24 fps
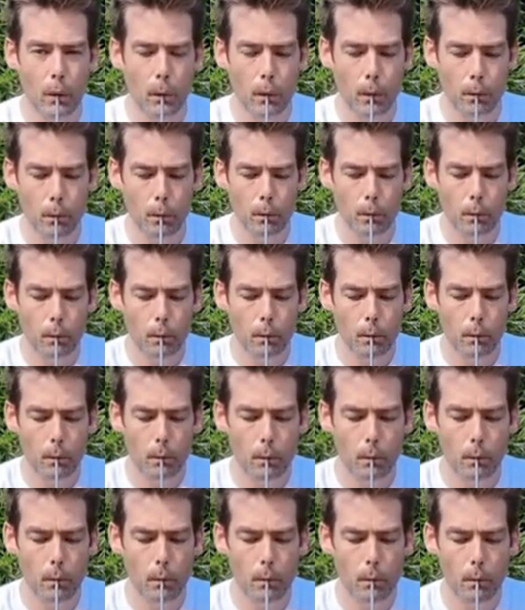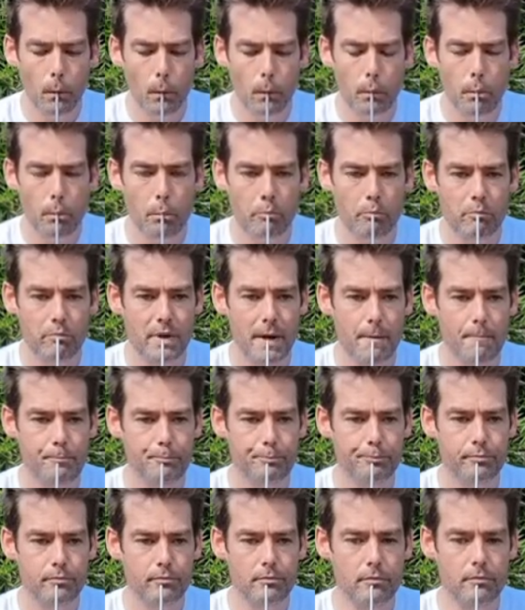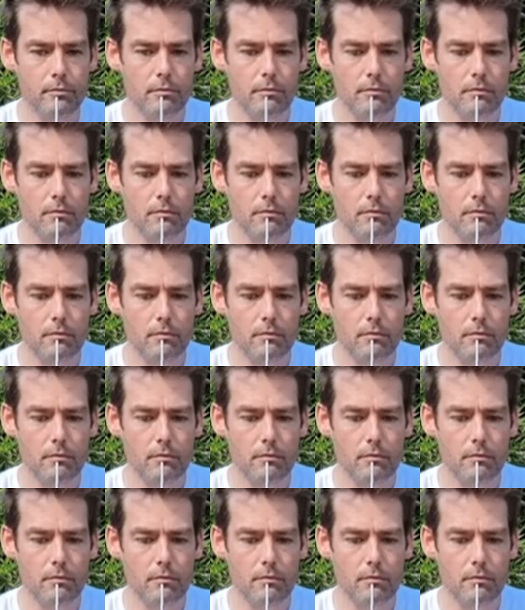non-alcoholic cocktail, so I'll let you know what I think.